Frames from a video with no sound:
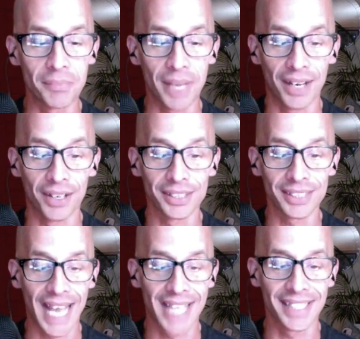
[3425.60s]
bears
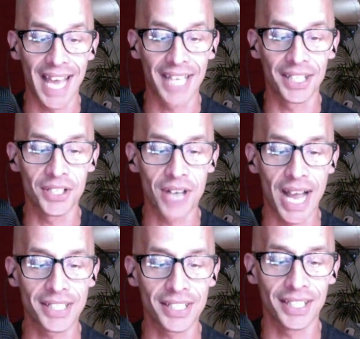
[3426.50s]
as an added
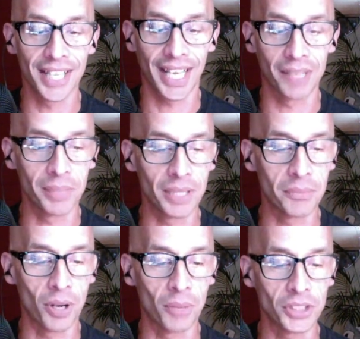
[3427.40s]
attraction and
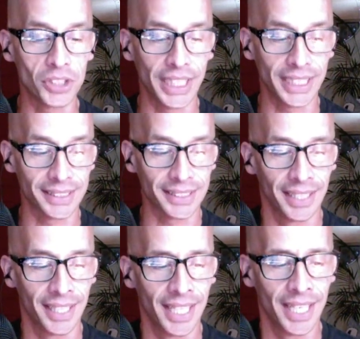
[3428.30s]
pinball machines.
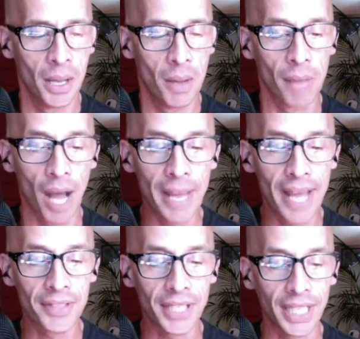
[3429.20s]
Bob
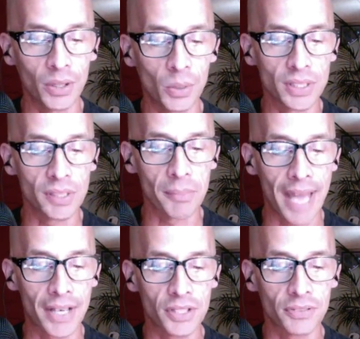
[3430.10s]
Anthony, who was the
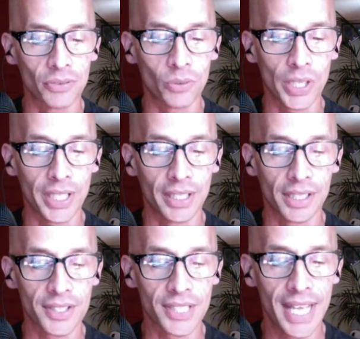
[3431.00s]
manager for 40
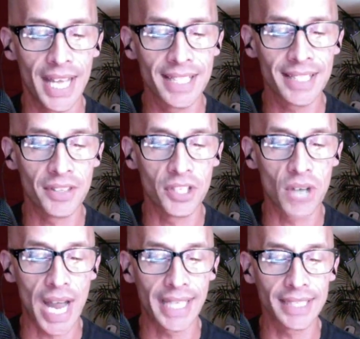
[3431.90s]
years, said the
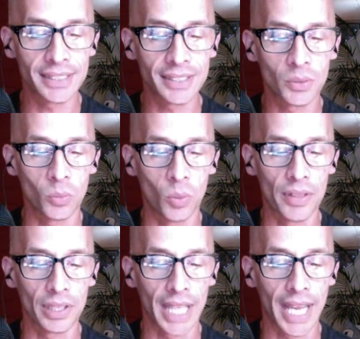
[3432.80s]
Dragons were the
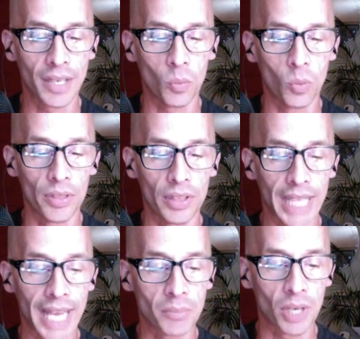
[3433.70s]

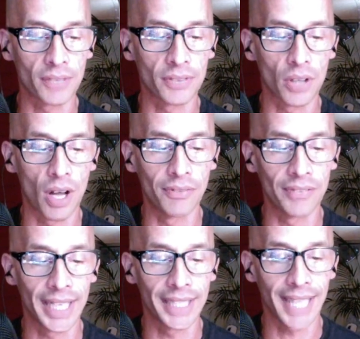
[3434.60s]
landmark for
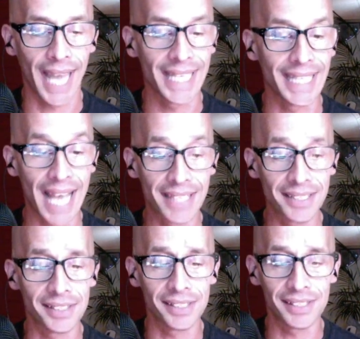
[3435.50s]
Golfland, and yes,
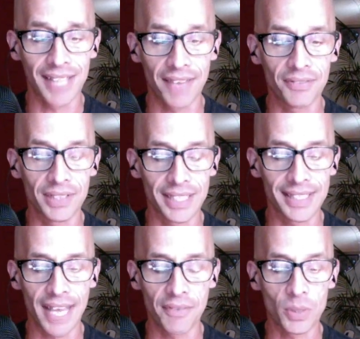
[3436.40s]
the
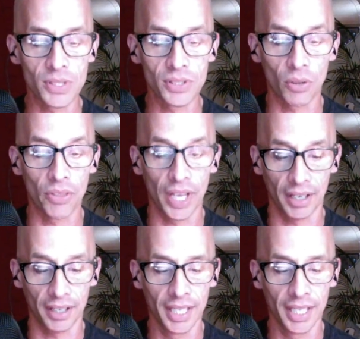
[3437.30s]
safe was still there.